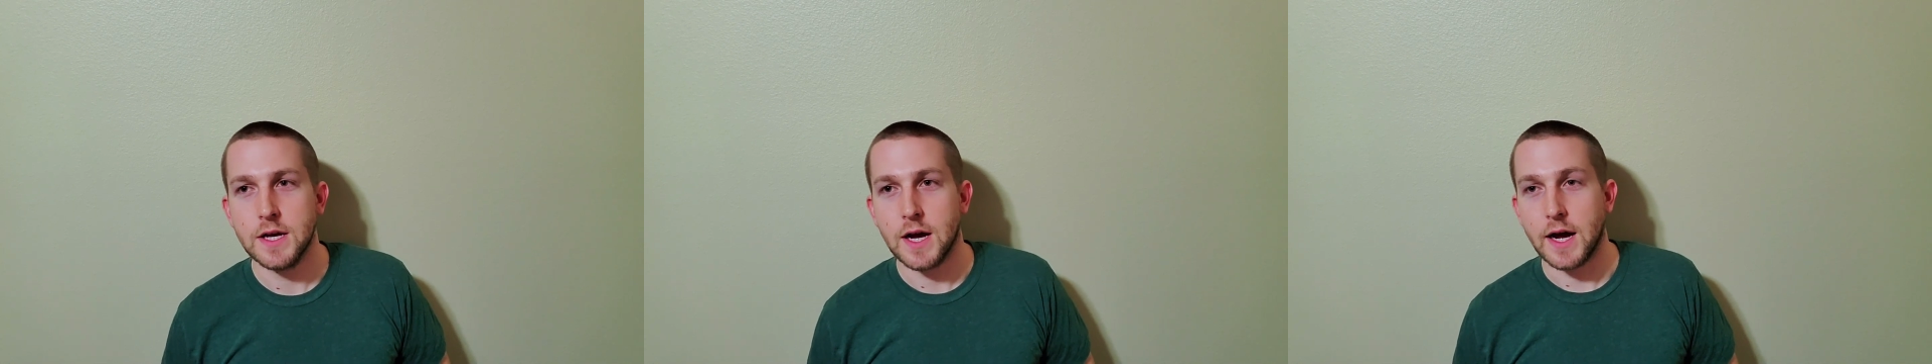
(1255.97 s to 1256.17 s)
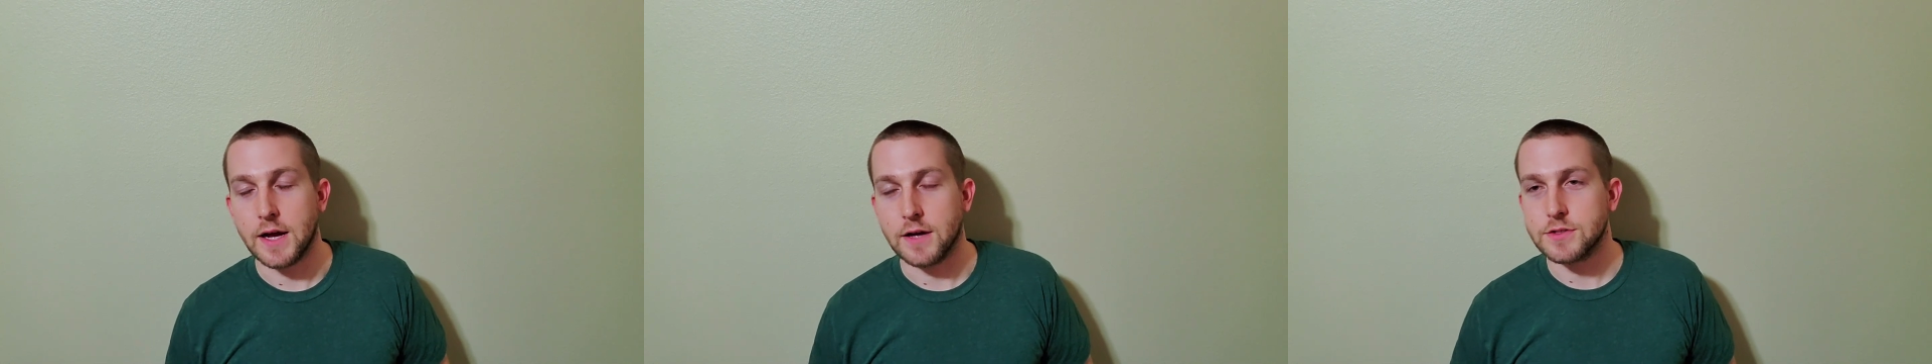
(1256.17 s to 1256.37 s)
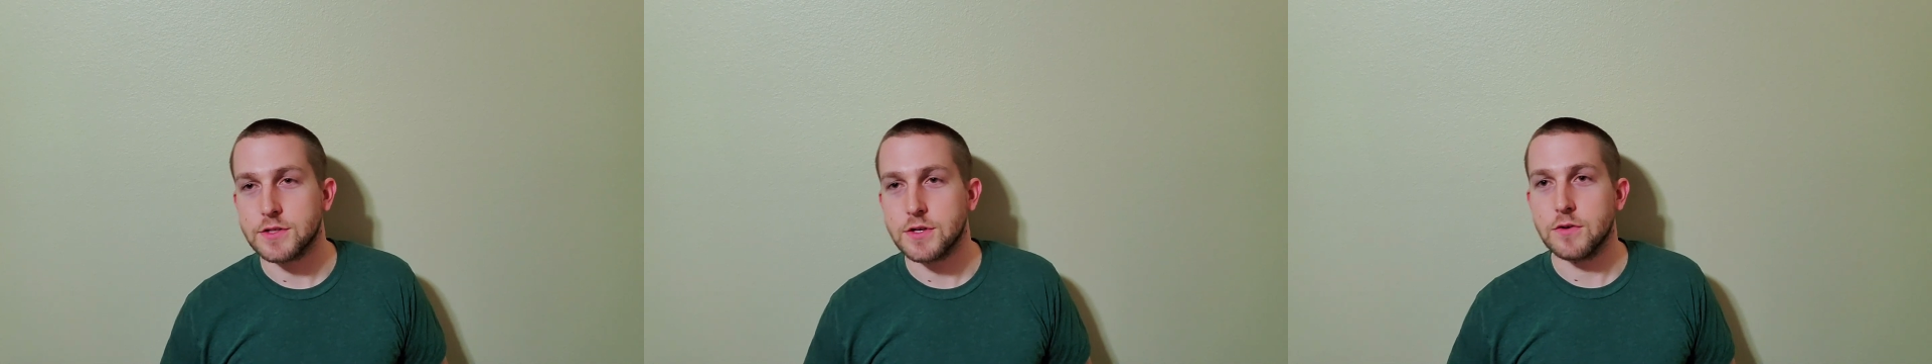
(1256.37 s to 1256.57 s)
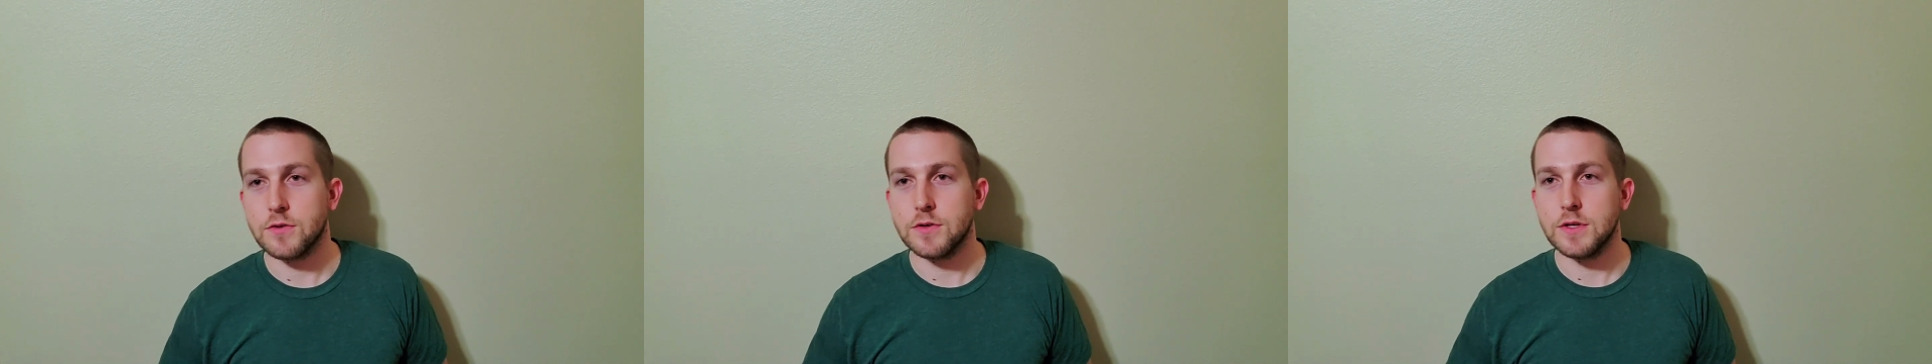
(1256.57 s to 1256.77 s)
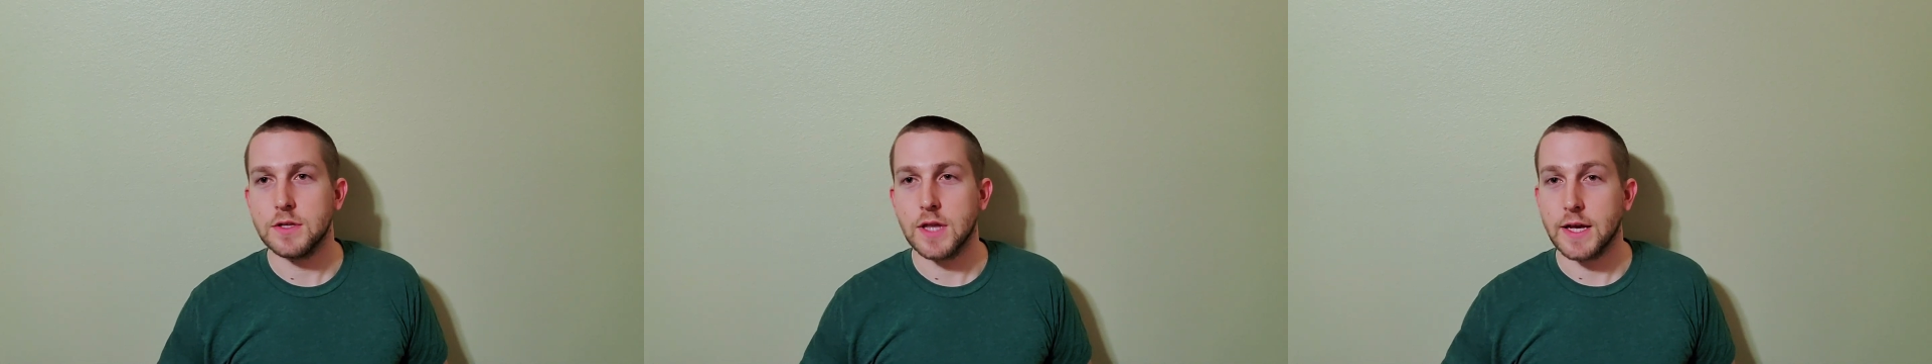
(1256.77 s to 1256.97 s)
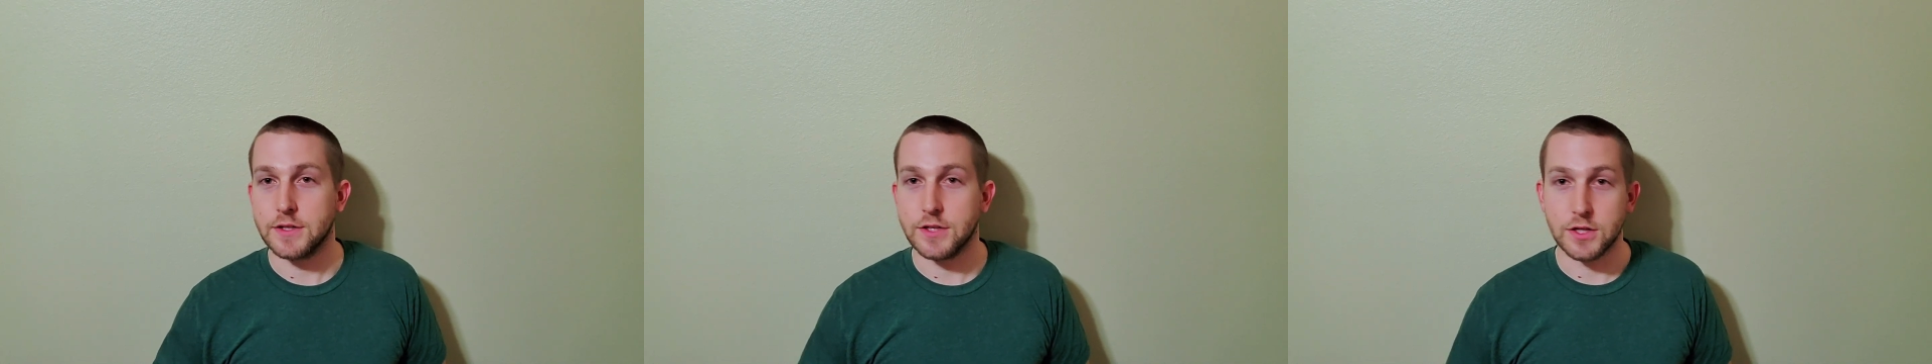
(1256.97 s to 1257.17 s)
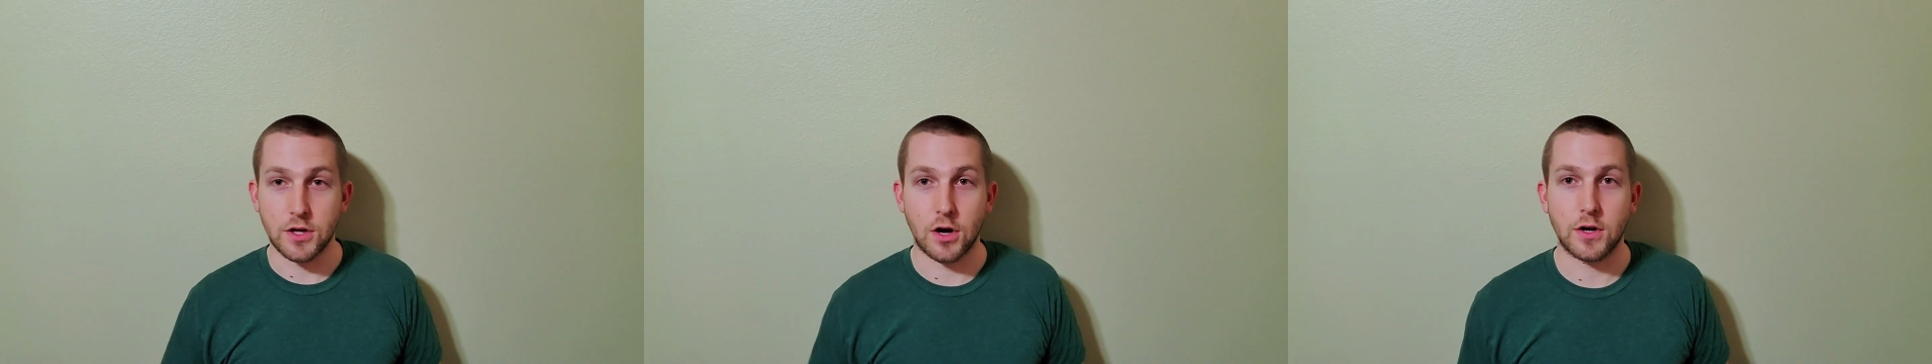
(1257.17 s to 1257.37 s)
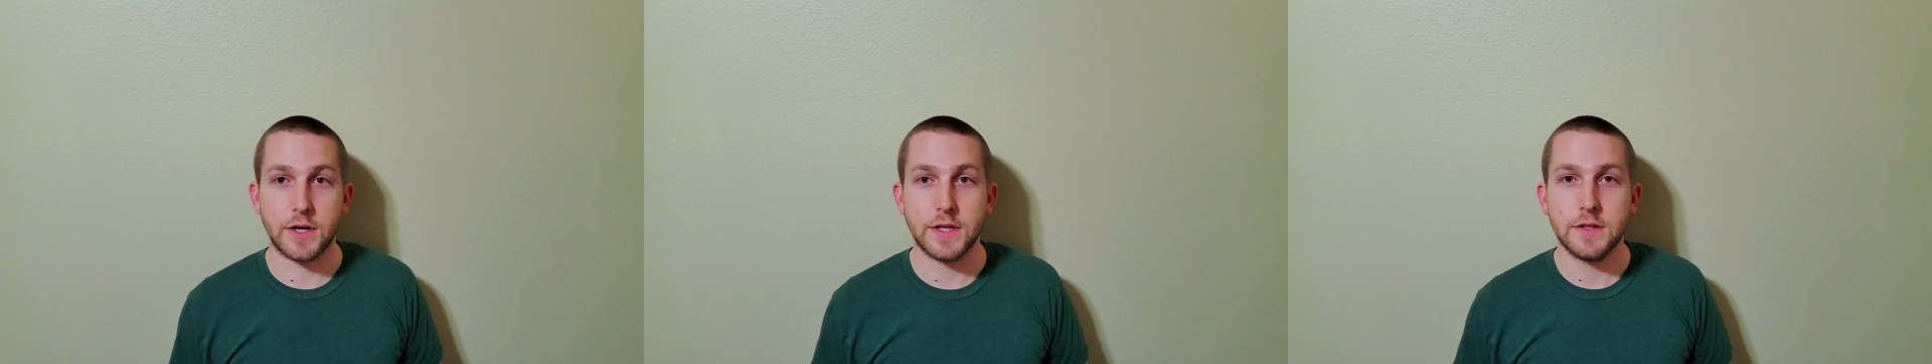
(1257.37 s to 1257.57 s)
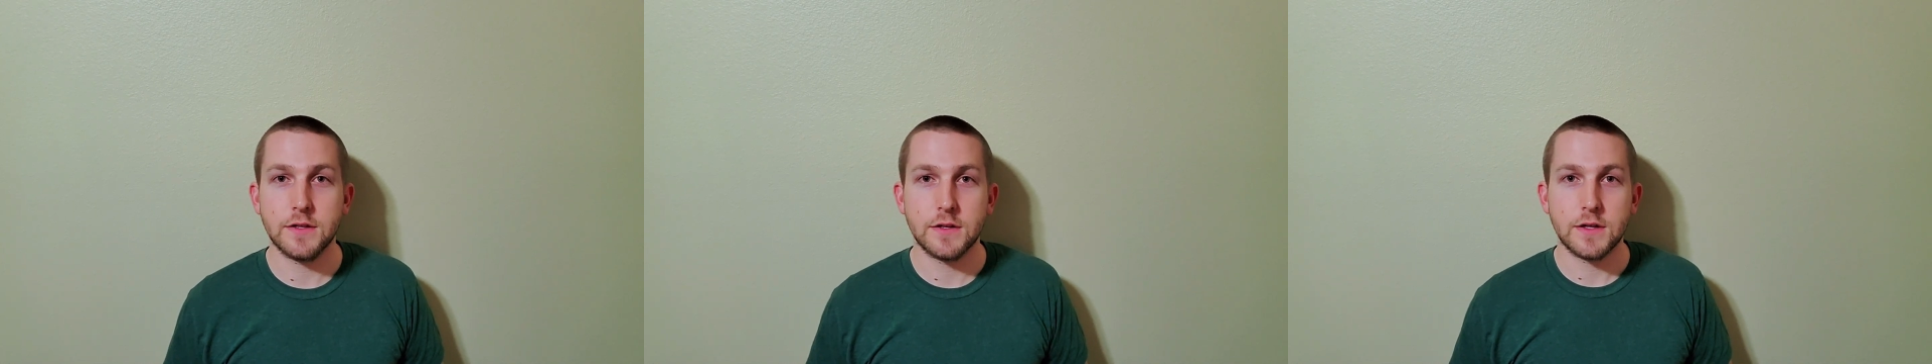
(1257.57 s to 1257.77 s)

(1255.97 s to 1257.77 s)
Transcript: I also like to garden.